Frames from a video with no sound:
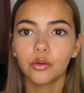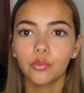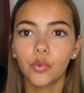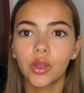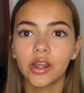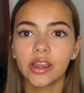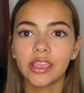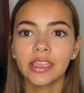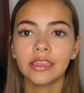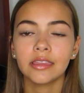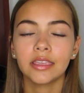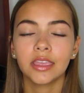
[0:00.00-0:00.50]

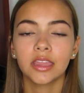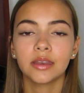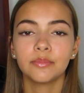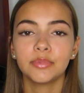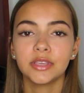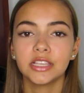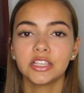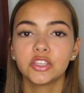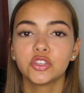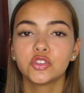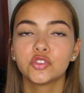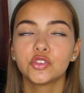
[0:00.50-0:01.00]
when it could
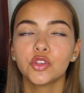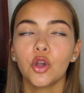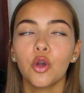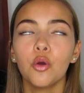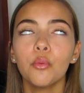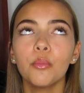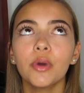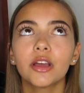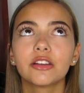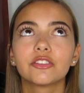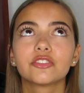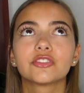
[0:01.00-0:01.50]
be so
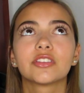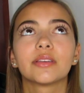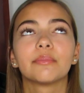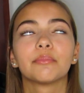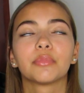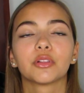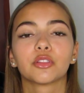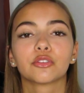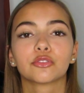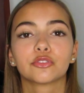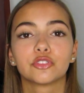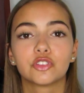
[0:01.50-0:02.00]
much
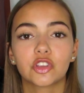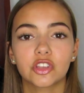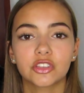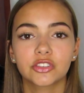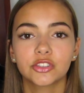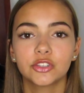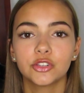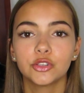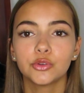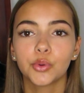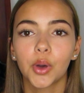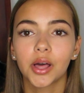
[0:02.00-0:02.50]
simpler
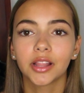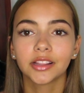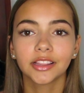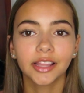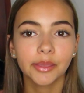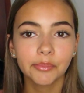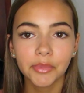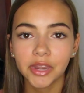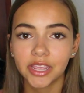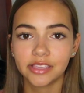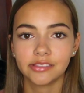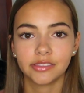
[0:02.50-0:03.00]
just to
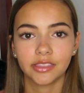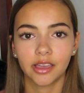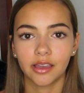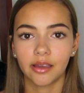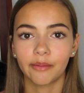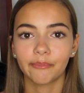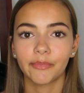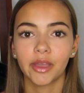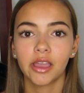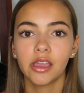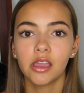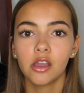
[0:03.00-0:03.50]
eliminate
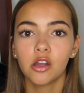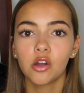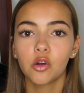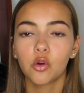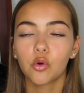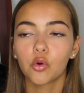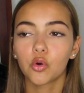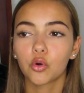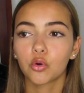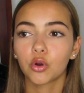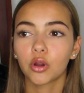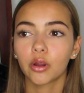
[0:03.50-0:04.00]
them,
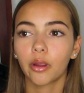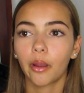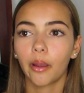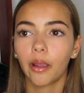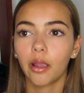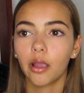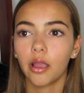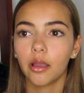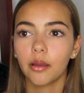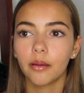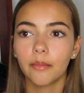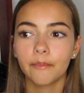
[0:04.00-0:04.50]
or
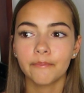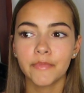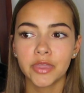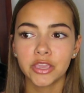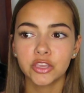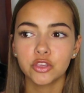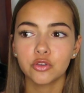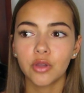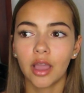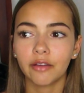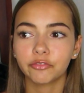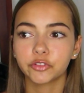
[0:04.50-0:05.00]

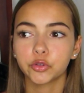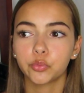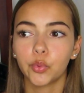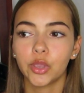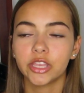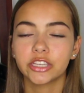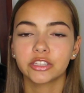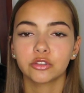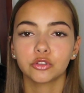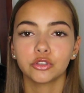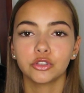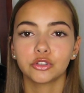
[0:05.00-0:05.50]
make you have to
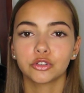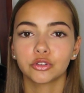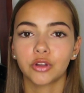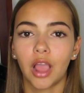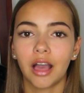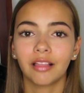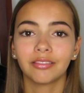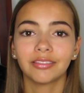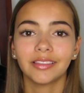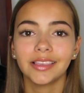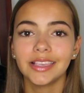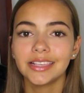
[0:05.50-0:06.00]
wait till you're
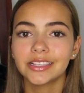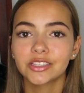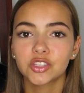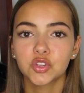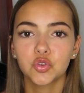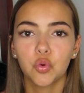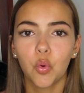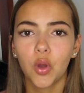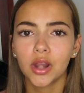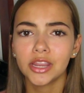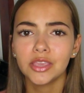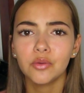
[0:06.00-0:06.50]
at least
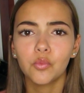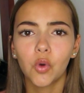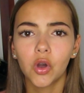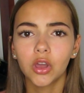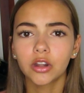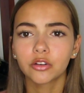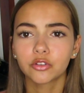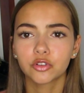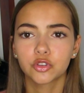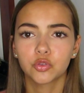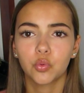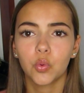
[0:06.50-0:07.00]

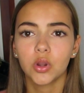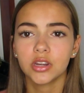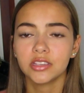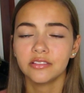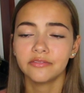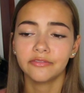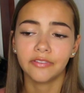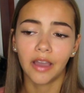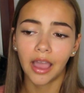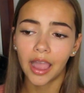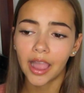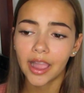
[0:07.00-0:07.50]
21 or
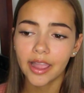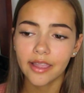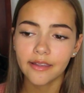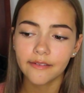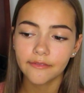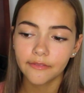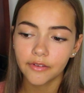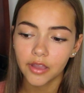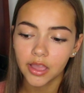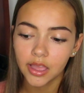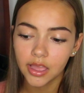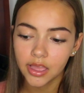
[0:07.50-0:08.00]

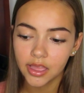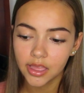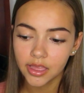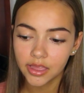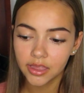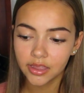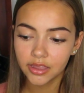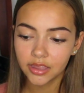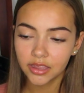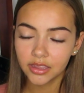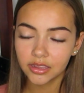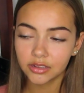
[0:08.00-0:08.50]
25
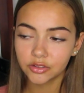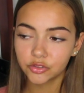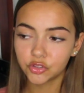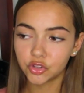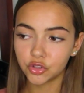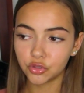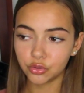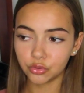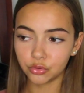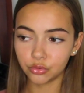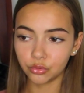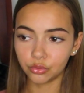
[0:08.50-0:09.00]

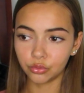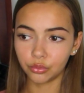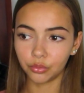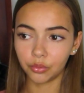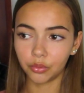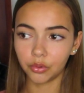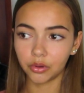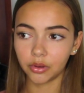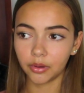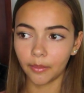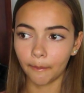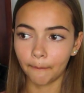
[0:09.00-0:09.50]

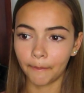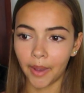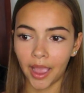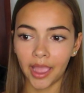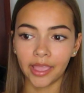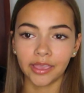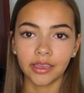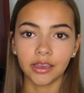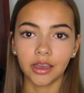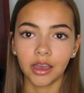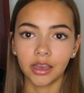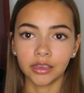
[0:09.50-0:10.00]
to
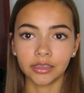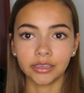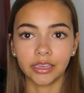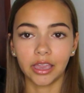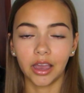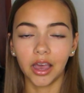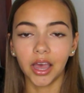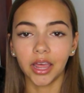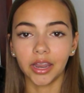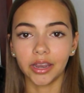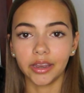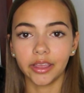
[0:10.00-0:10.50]
buy a
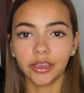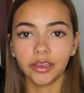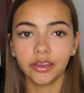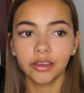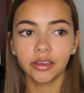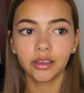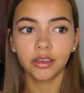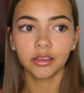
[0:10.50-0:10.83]
gun.